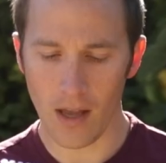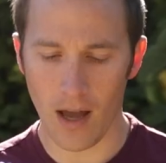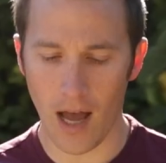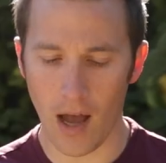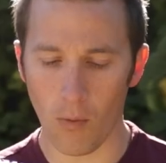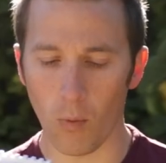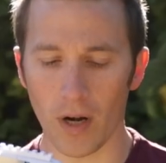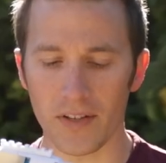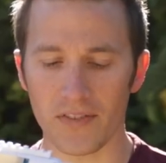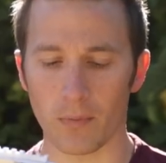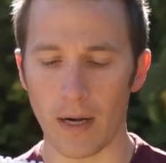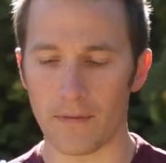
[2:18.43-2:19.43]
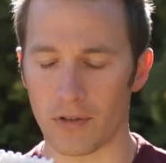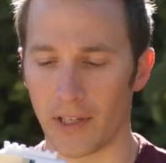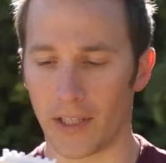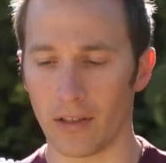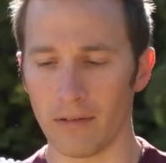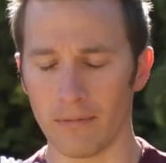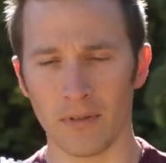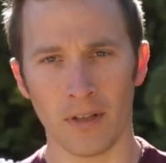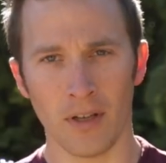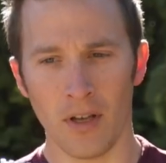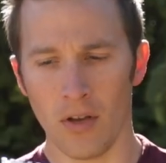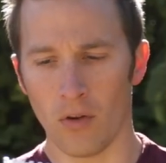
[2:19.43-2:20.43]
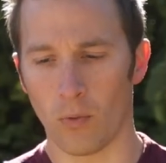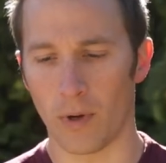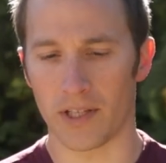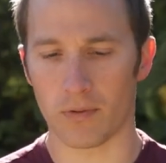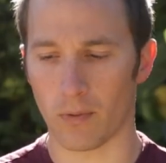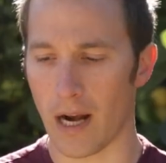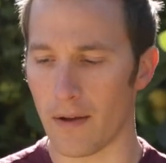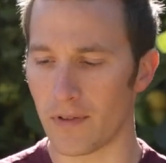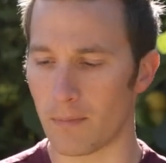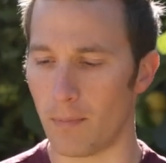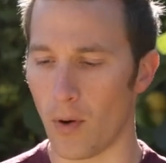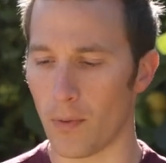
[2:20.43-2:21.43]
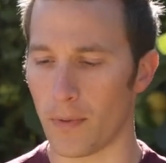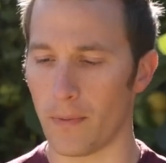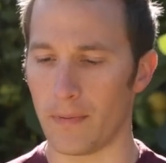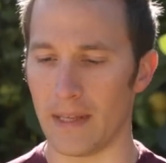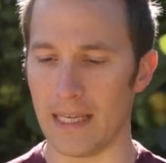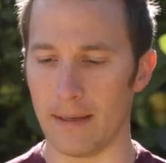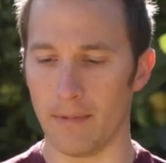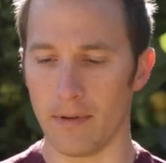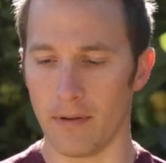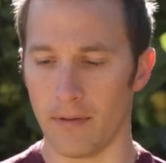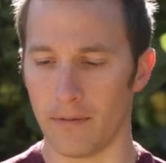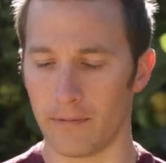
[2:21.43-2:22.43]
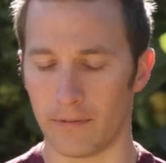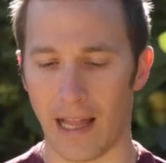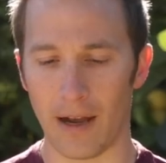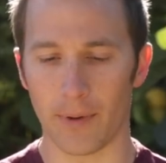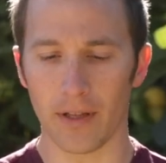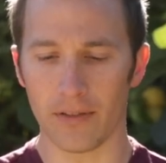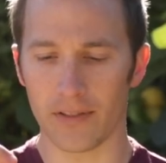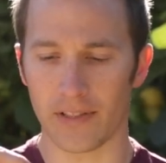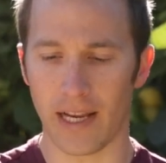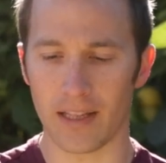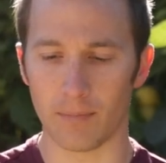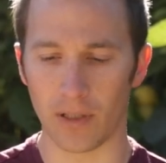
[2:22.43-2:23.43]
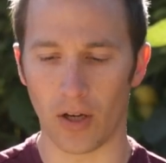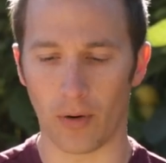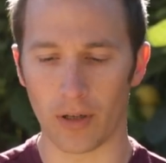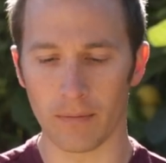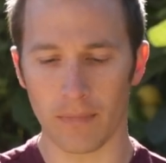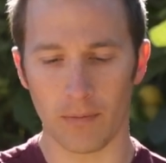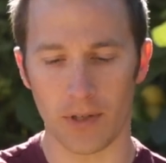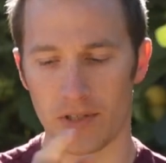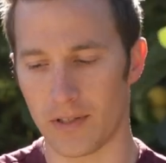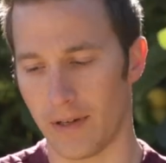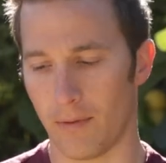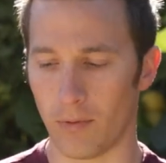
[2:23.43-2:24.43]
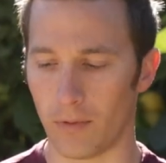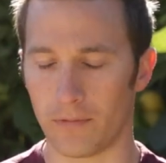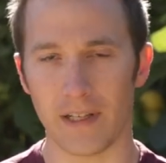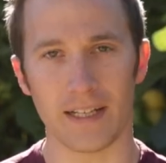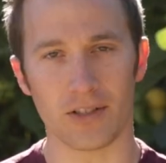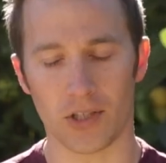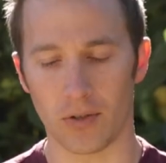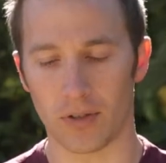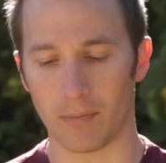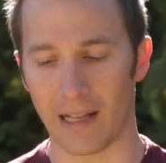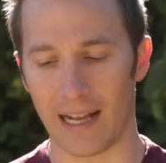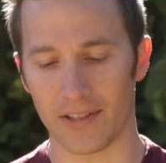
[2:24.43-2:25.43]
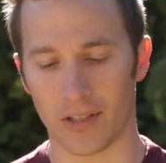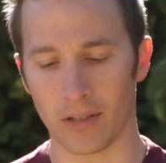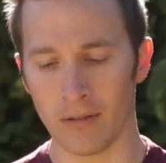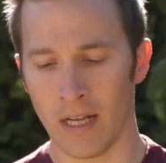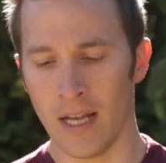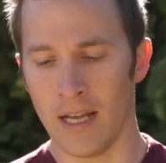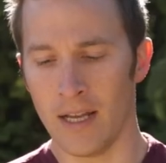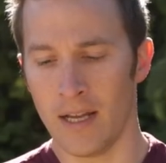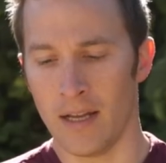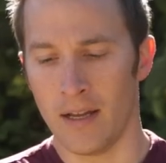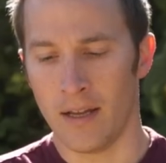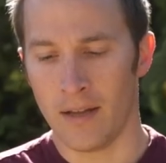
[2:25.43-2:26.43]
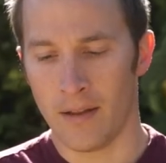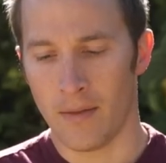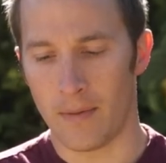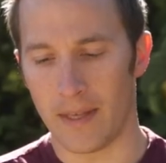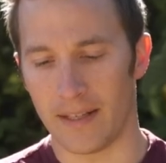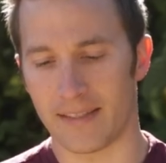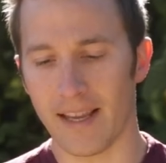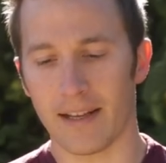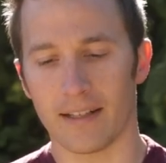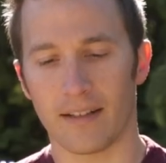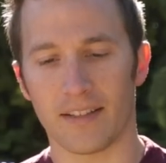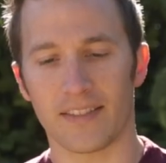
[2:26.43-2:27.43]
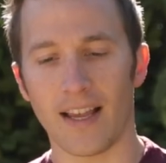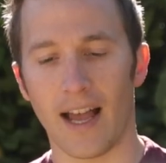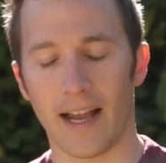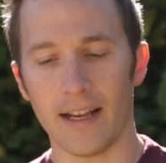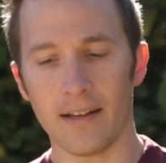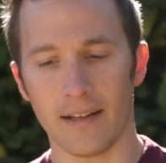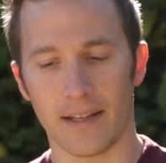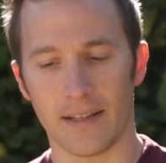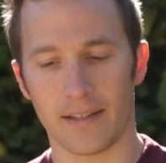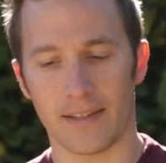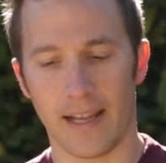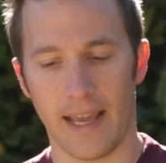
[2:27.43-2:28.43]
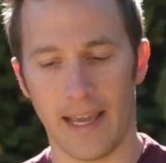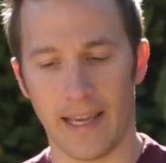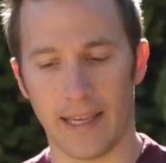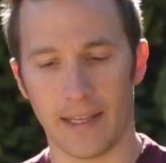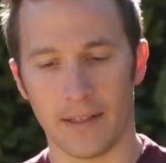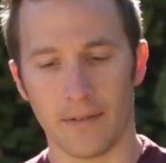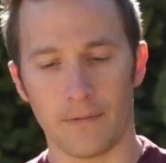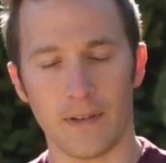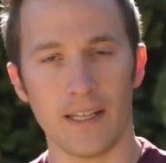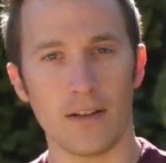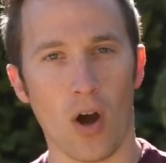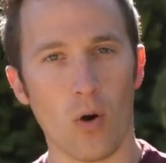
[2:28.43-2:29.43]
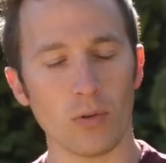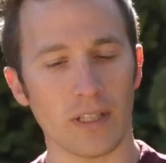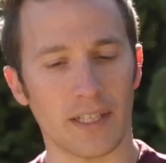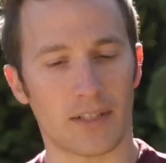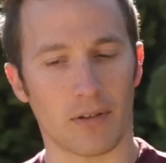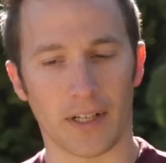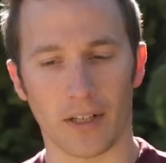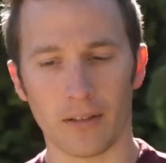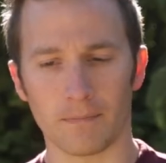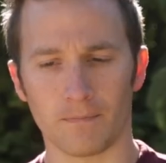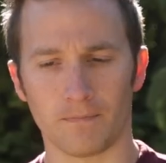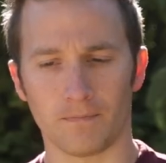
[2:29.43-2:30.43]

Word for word: Uh, one is the rev trigger, which revs both the flywheels and the blower, which will feed and shoot the blaster. The second on the side is a feed-only trigger,